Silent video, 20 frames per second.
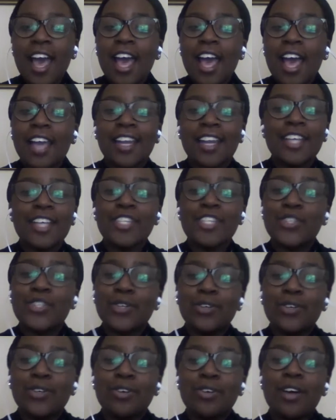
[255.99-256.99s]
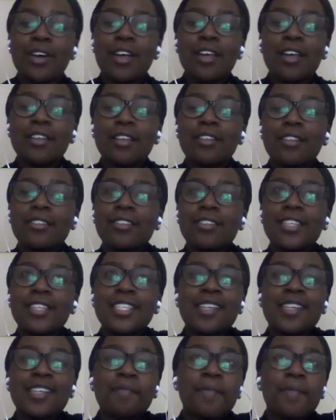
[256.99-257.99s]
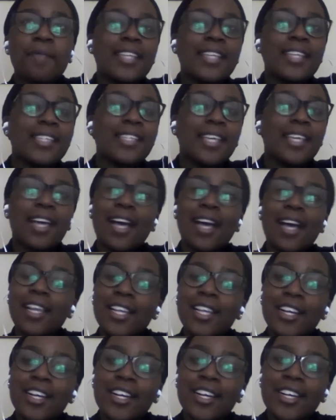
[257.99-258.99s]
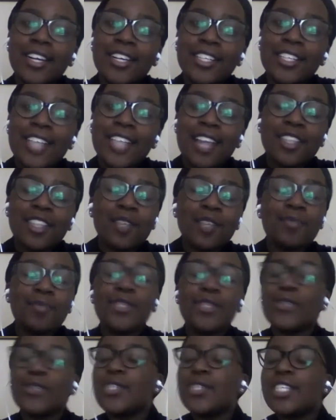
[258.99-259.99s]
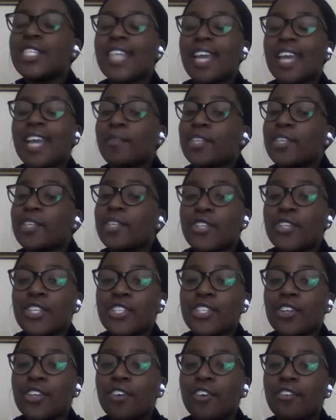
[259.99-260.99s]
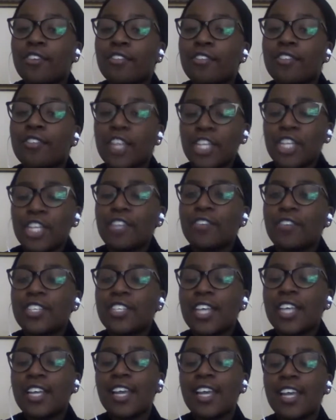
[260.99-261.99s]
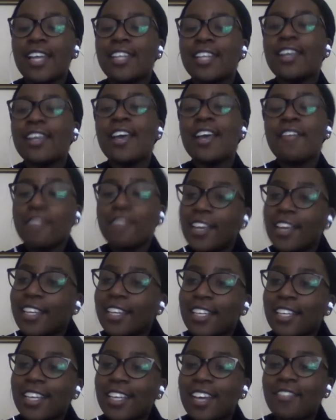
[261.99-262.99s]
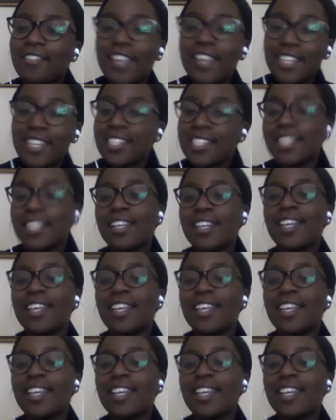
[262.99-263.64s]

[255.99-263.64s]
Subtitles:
And I saw these amazing colors and the beauty and mysteries of the universe, and I fell in love instantly.